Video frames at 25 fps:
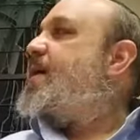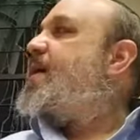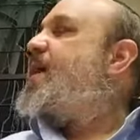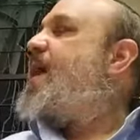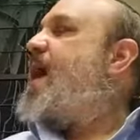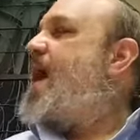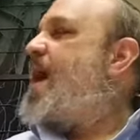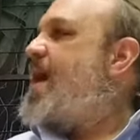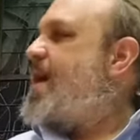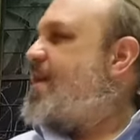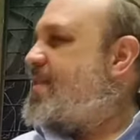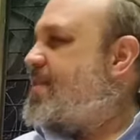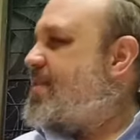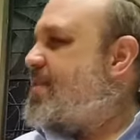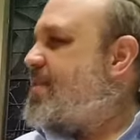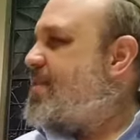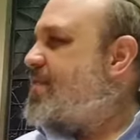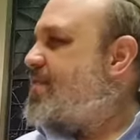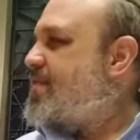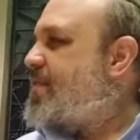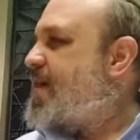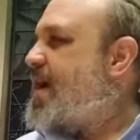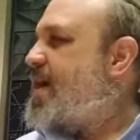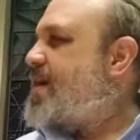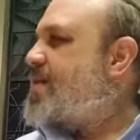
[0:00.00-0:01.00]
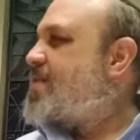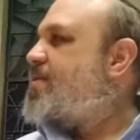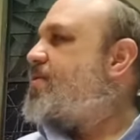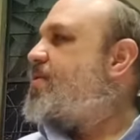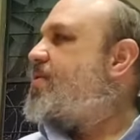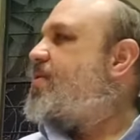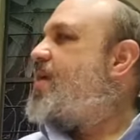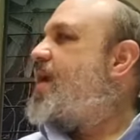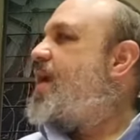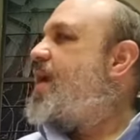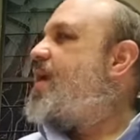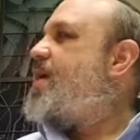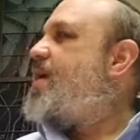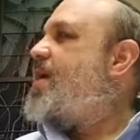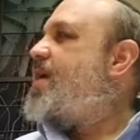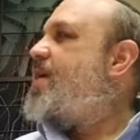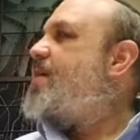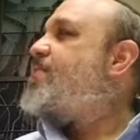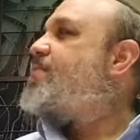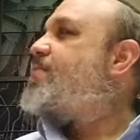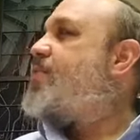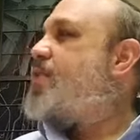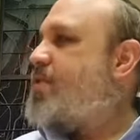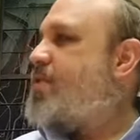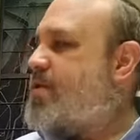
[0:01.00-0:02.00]
Gods, right. So they,
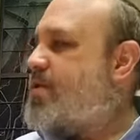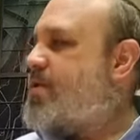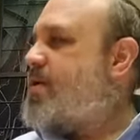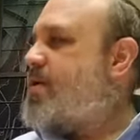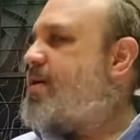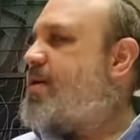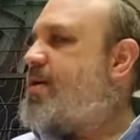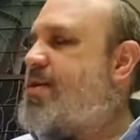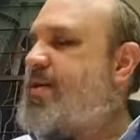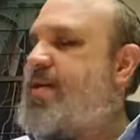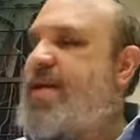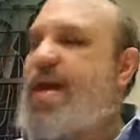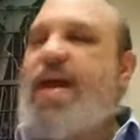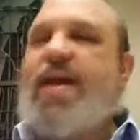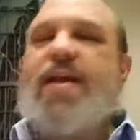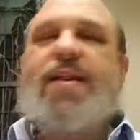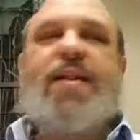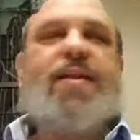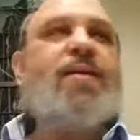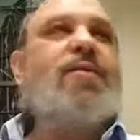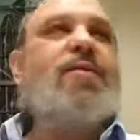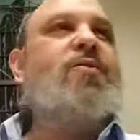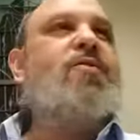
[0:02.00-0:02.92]
plural, exactly.